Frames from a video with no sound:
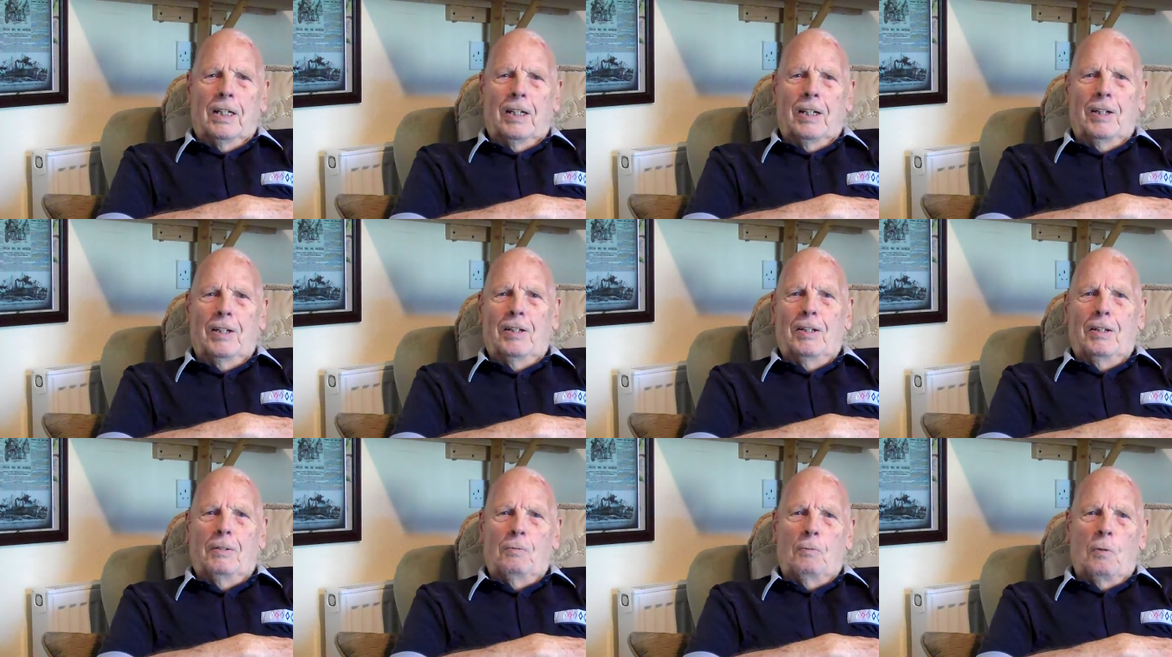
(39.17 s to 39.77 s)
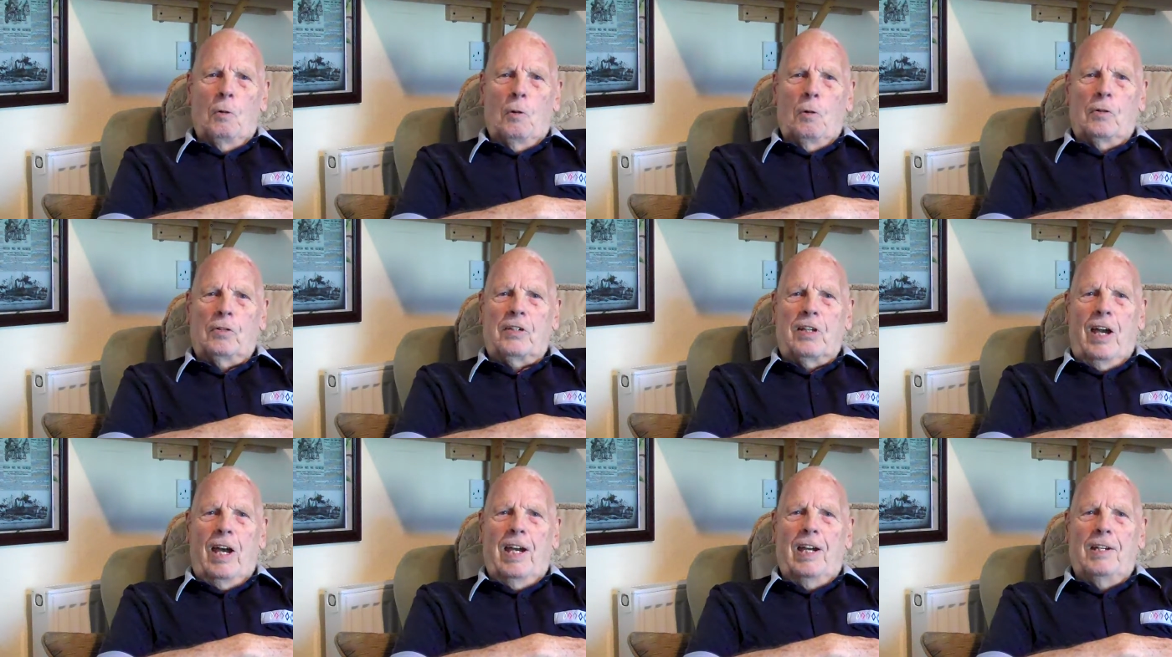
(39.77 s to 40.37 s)
And we were
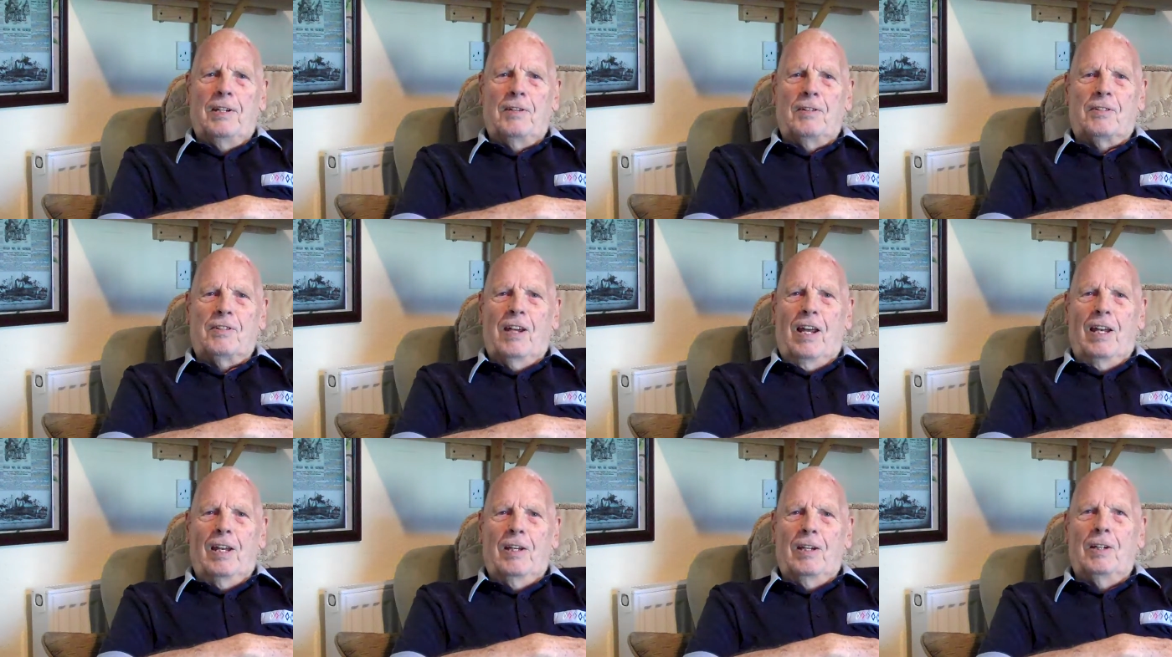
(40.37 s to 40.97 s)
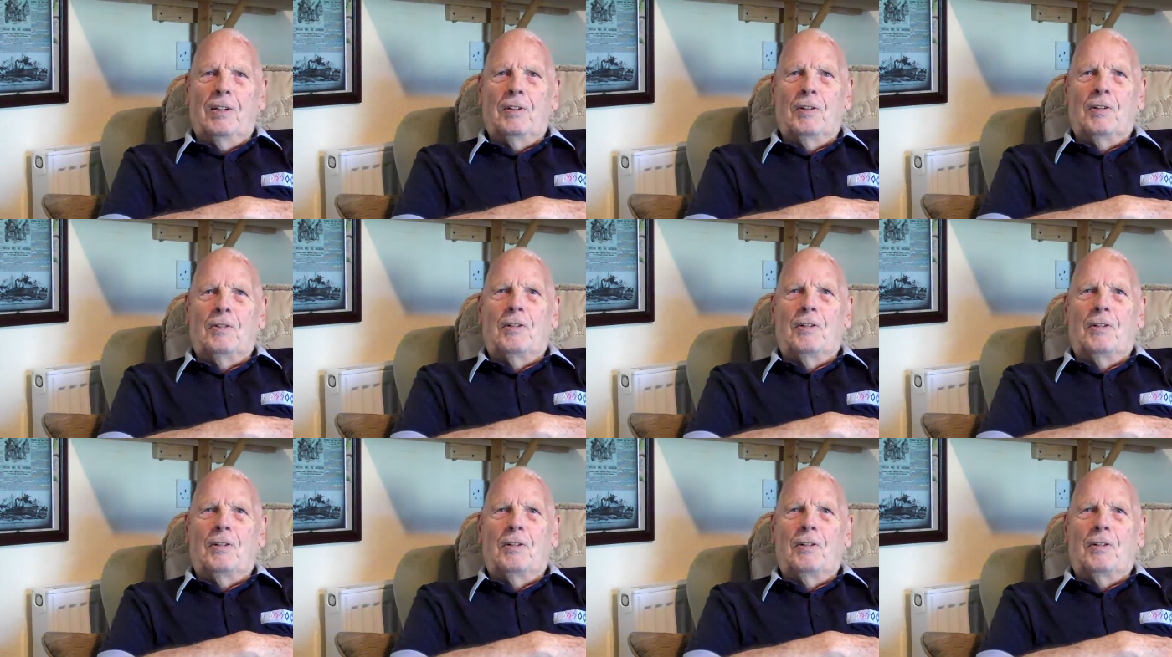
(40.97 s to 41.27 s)
sat in cellar